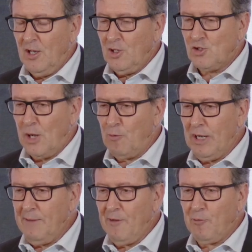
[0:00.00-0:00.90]
So I will
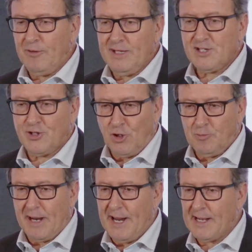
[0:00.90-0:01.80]
leave you with this
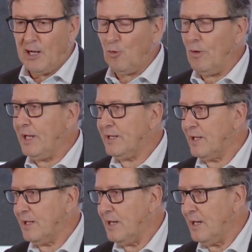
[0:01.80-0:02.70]
thought, but I
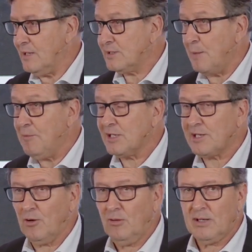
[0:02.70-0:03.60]
calculated some years
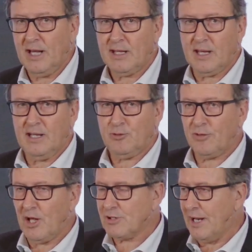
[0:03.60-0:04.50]
ago, like
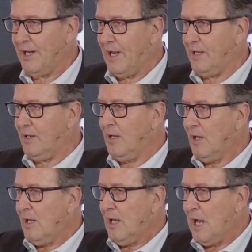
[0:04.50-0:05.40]
2009,
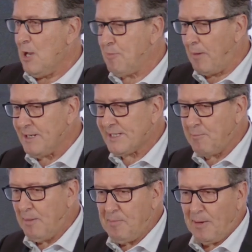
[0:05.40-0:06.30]
I published a
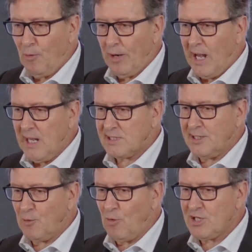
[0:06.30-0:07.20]
paper where I asked
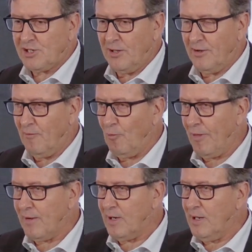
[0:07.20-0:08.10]
the question of
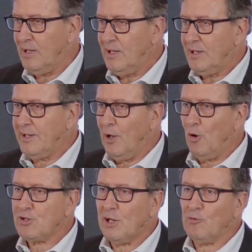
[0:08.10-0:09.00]
whether the
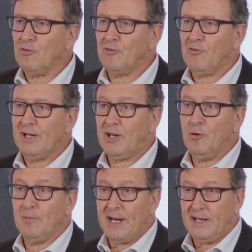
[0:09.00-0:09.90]
ocean could feed
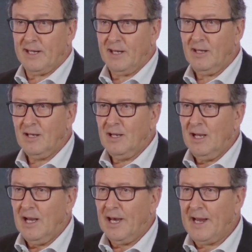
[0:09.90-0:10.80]
humanity,
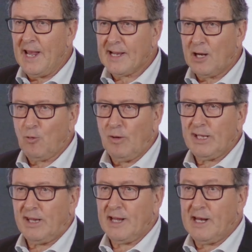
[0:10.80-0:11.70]
and I
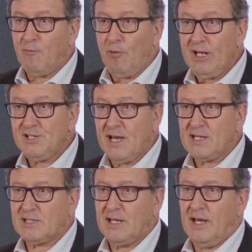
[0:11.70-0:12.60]
calculated that if we
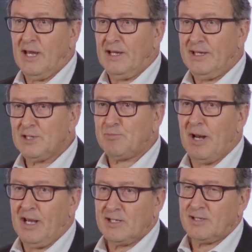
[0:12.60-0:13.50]
just
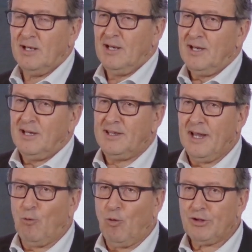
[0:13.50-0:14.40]
displace
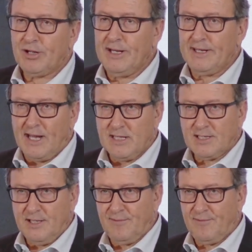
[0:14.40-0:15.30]
the
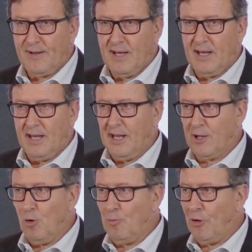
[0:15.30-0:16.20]

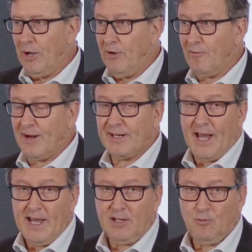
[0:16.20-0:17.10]
water-intensive component of our
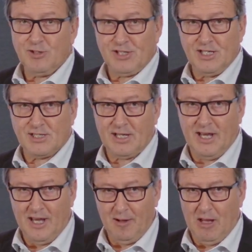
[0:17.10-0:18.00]
diet, which is
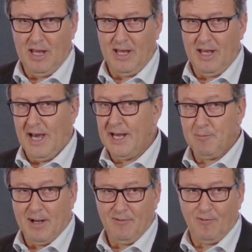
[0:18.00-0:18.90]

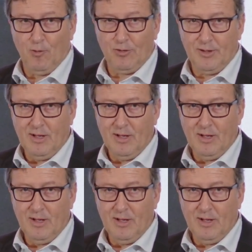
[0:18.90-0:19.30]
animal food,